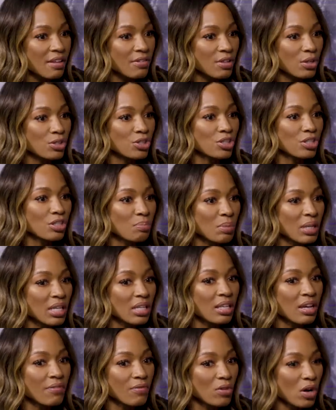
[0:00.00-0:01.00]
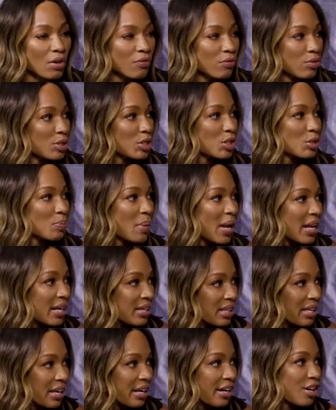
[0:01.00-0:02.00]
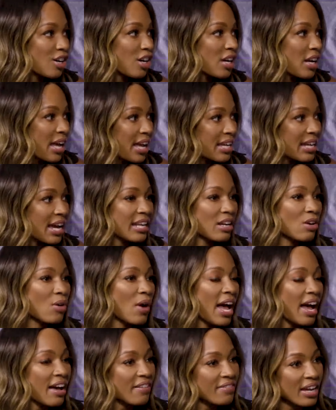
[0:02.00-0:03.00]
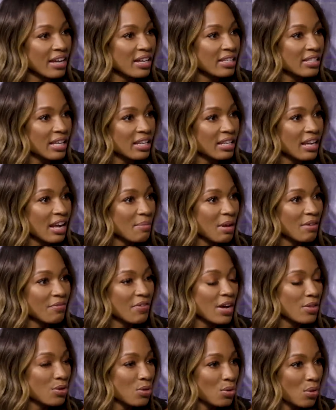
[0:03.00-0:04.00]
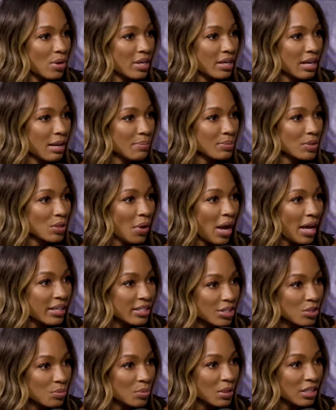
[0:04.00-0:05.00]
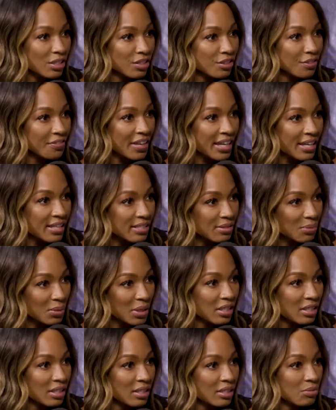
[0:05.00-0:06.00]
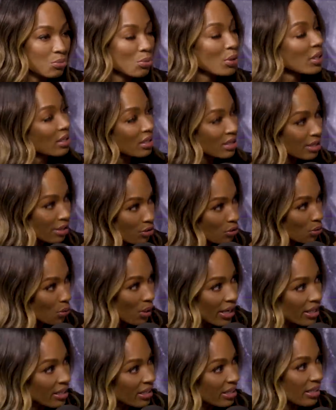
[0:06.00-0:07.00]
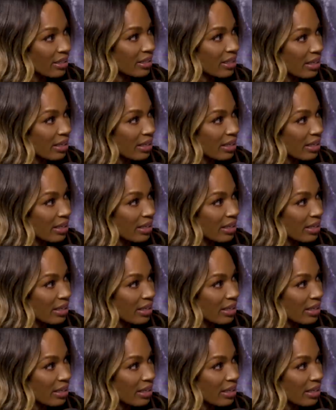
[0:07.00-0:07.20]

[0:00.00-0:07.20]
there should be a level of respect there mm. and mm-hmm. i don't have that because i didn't have my father growing up so i'd just be in your face ready to ready to tell dwight he ain't